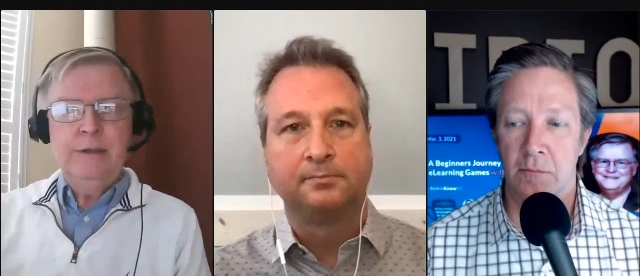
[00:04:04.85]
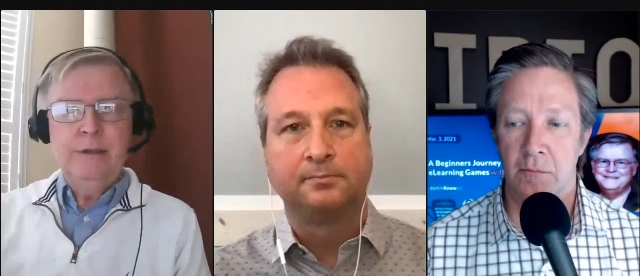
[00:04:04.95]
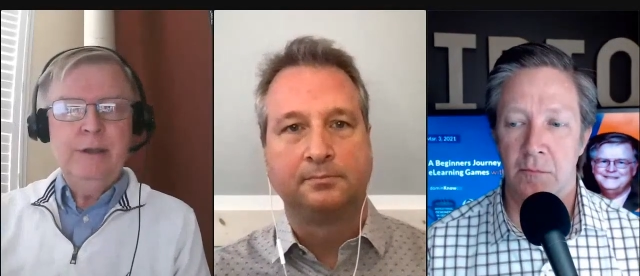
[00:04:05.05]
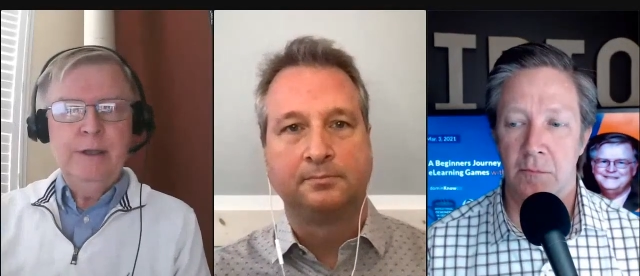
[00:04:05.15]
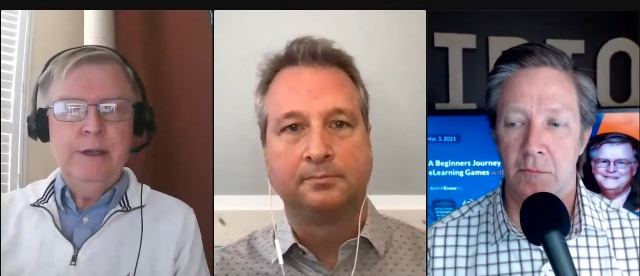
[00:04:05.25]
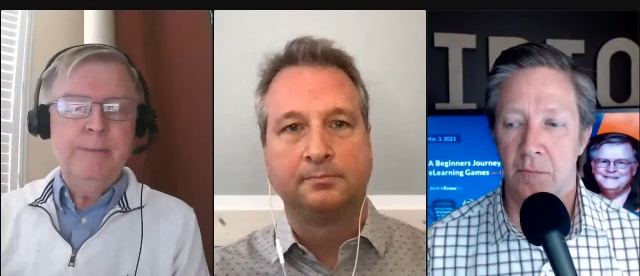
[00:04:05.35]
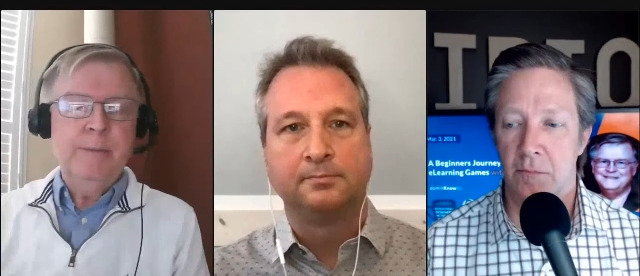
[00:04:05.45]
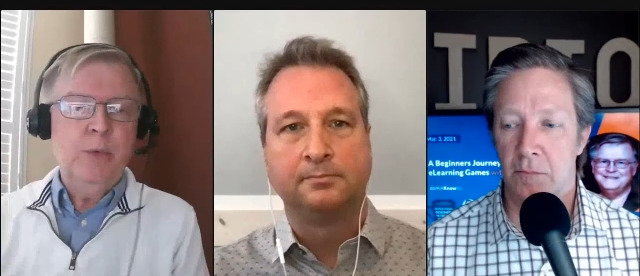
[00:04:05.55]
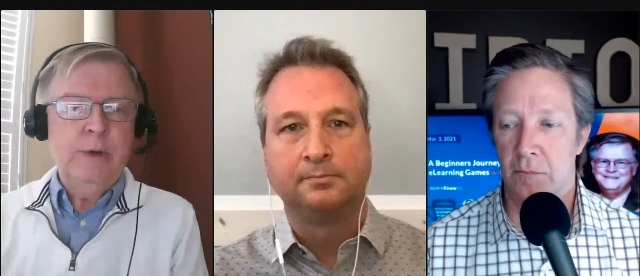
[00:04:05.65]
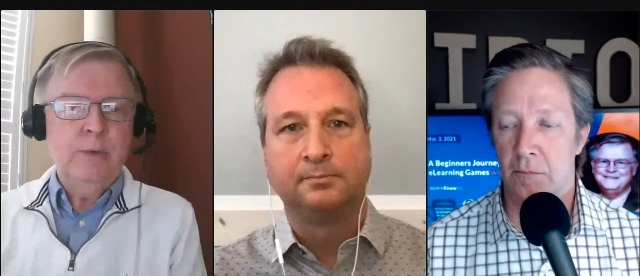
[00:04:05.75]
Speaker 1: the number
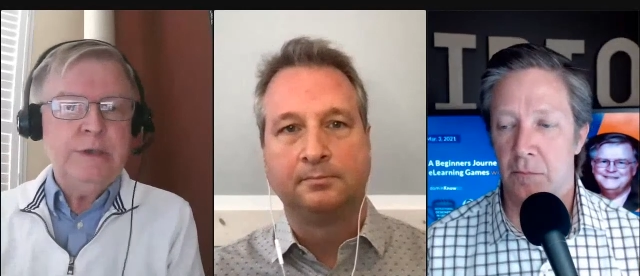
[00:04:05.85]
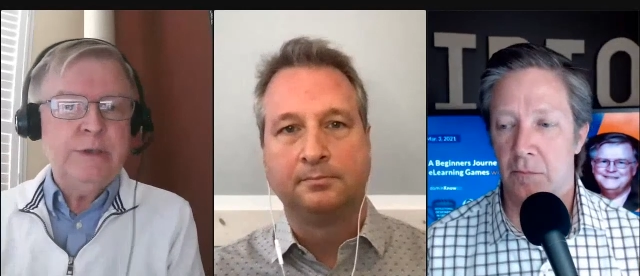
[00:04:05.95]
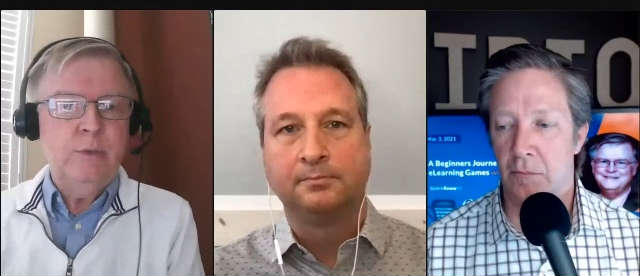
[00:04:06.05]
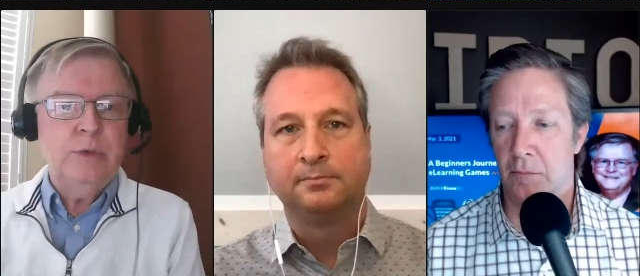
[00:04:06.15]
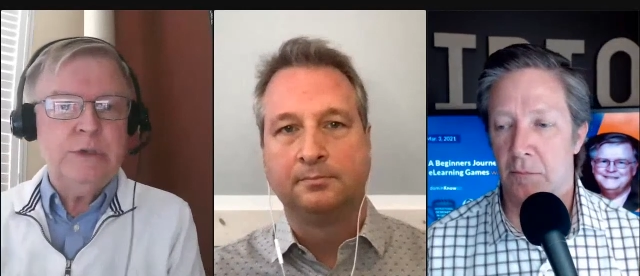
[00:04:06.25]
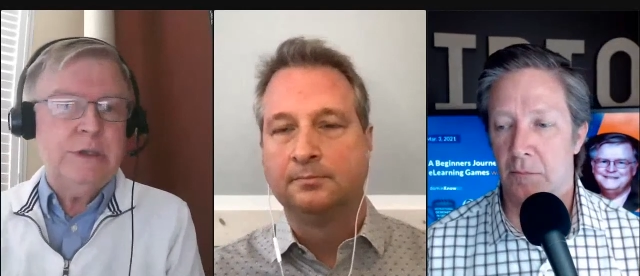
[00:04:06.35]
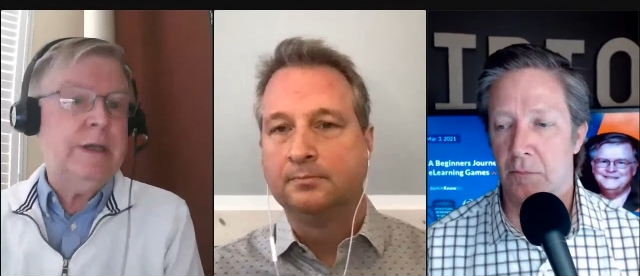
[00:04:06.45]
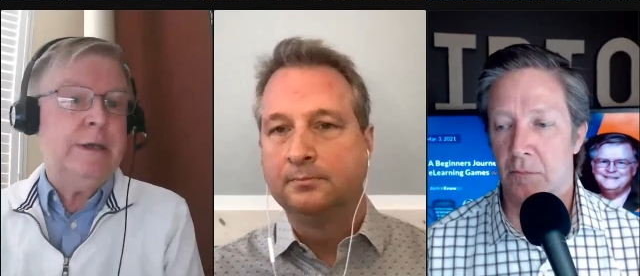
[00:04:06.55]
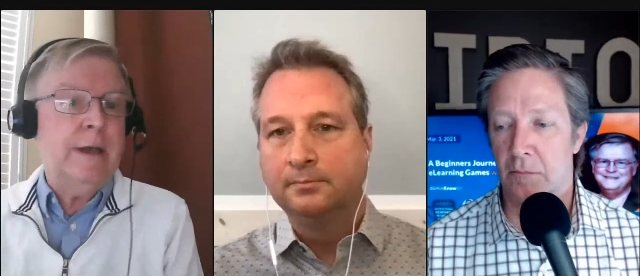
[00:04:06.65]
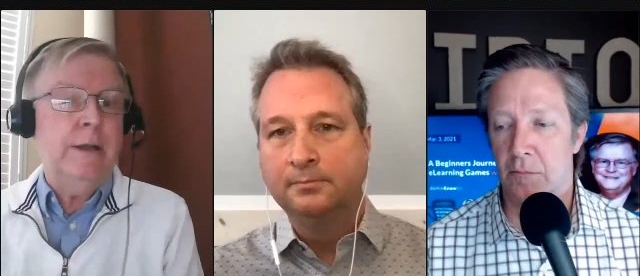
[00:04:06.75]
one reason was the
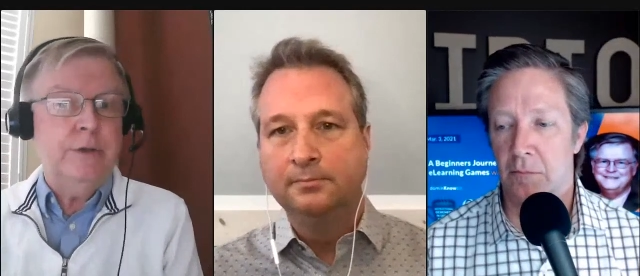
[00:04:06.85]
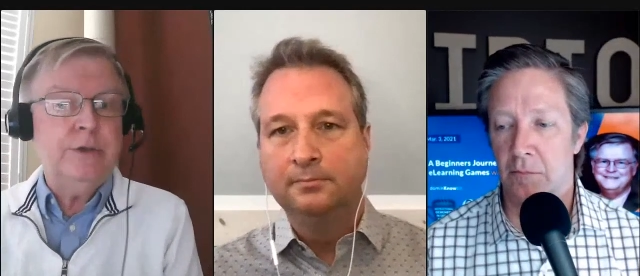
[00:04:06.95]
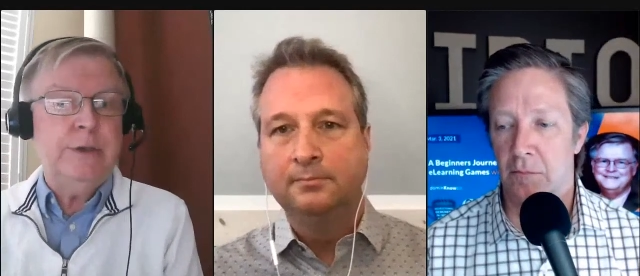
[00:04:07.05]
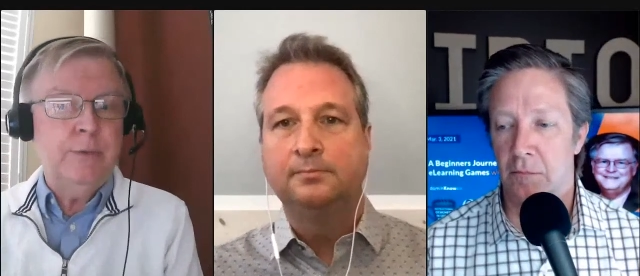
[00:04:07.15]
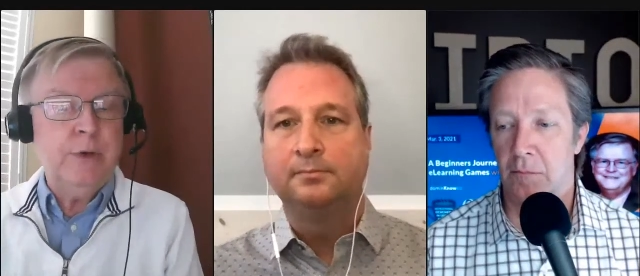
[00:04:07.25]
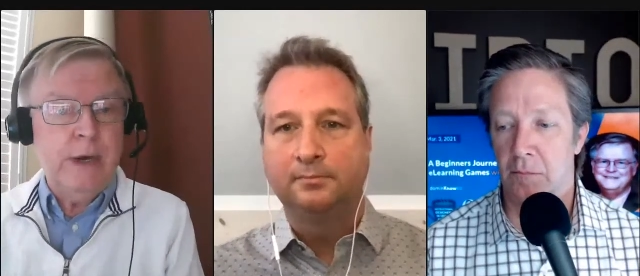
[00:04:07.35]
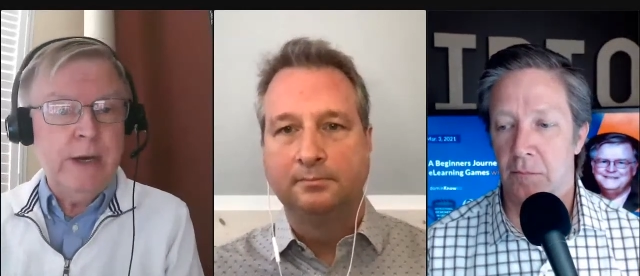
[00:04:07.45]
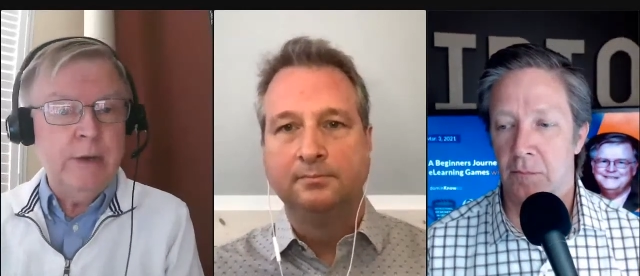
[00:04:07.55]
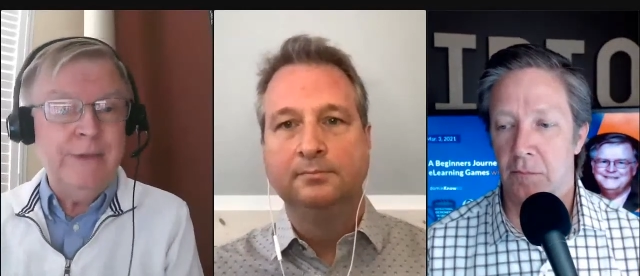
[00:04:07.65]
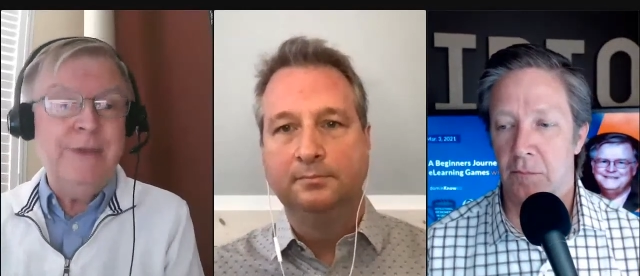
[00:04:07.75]
technology
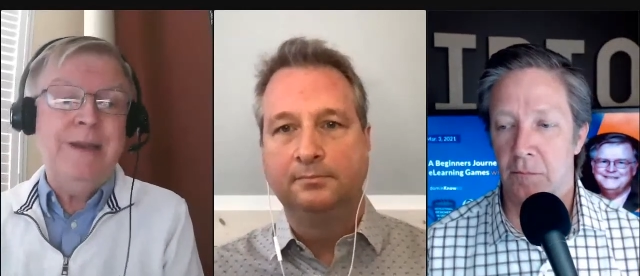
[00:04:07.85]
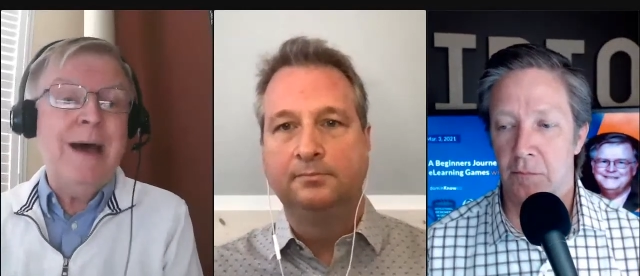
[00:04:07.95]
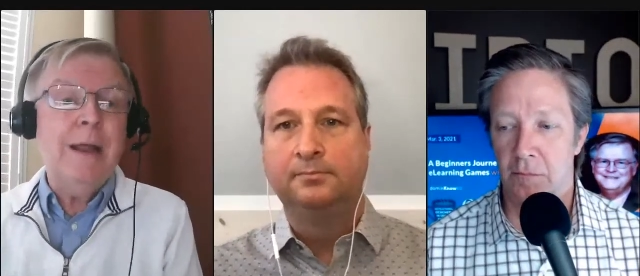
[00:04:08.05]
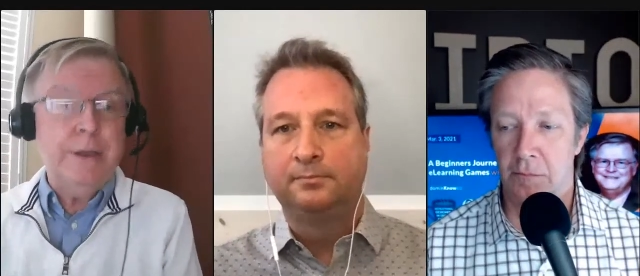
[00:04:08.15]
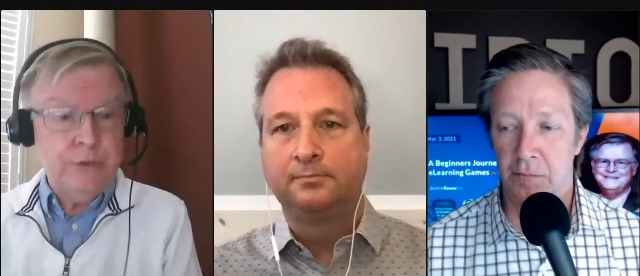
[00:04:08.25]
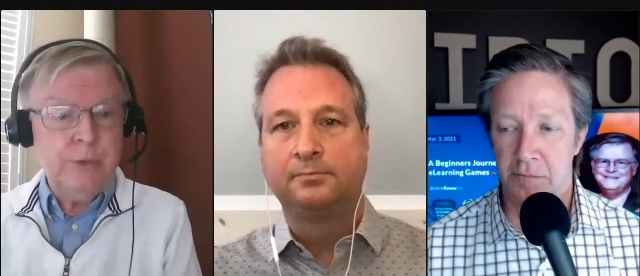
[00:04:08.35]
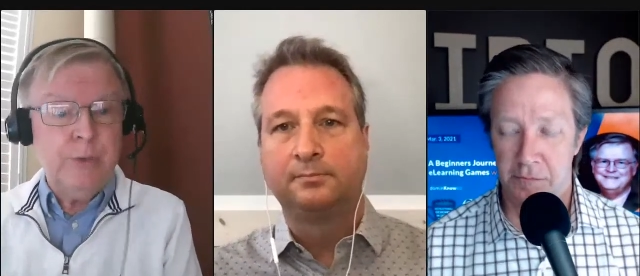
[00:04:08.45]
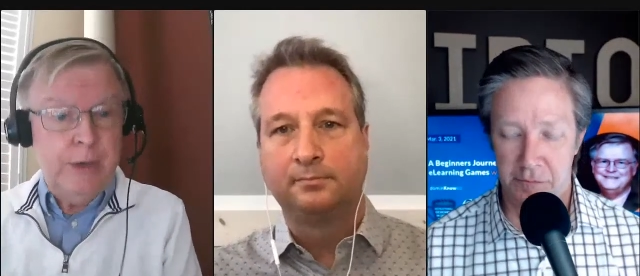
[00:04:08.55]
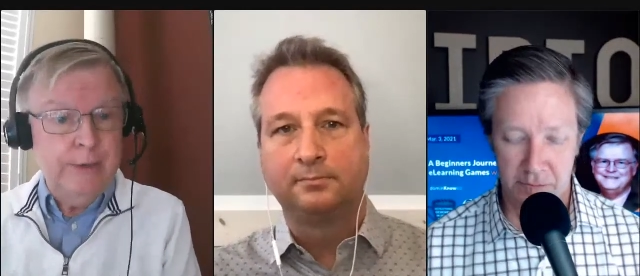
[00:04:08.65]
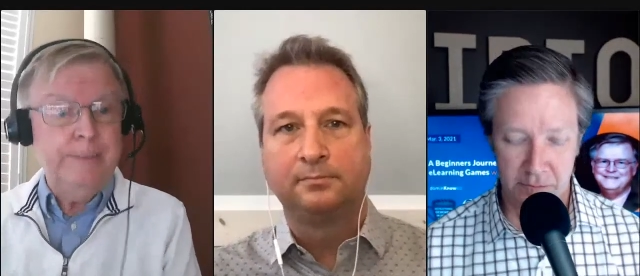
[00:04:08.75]
required and the knowledge required.